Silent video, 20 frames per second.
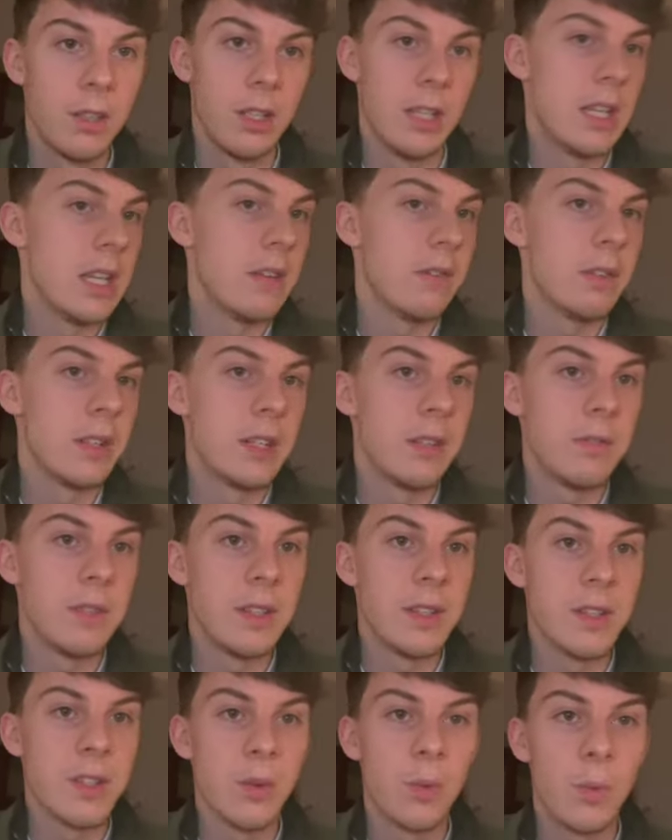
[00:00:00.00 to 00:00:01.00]
Even if
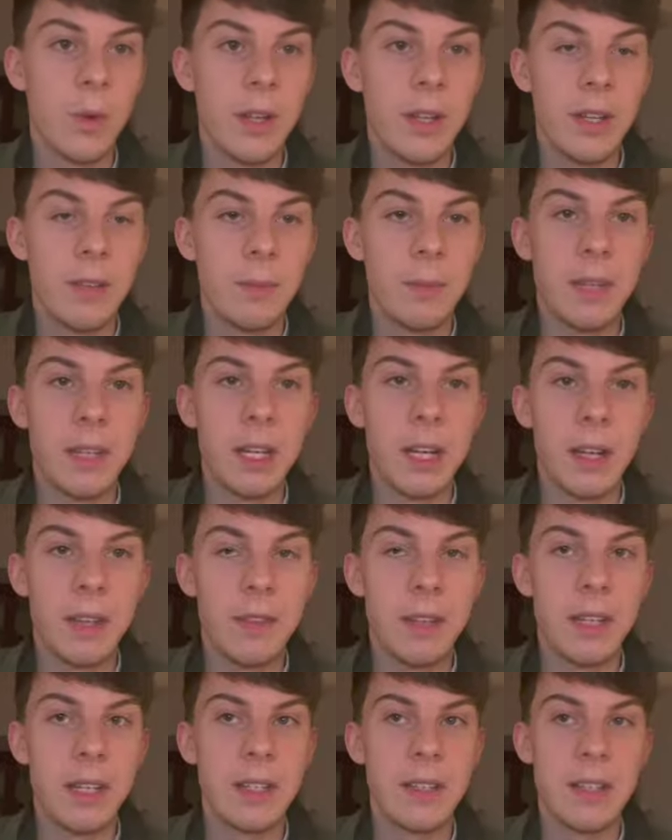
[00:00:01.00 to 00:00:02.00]
it doesn't win, I
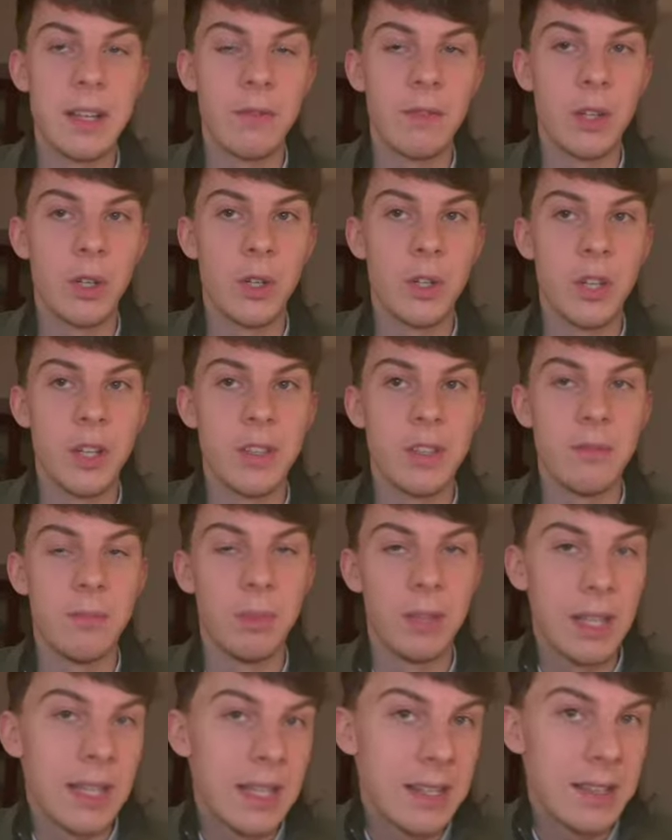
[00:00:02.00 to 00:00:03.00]
think it's definitely got a chance of
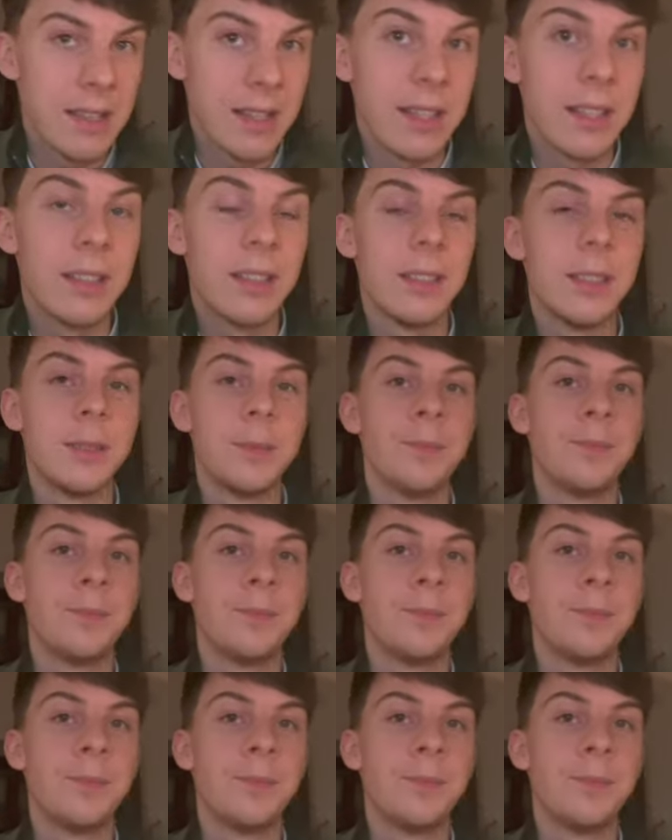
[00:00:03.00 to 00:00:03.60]
placing.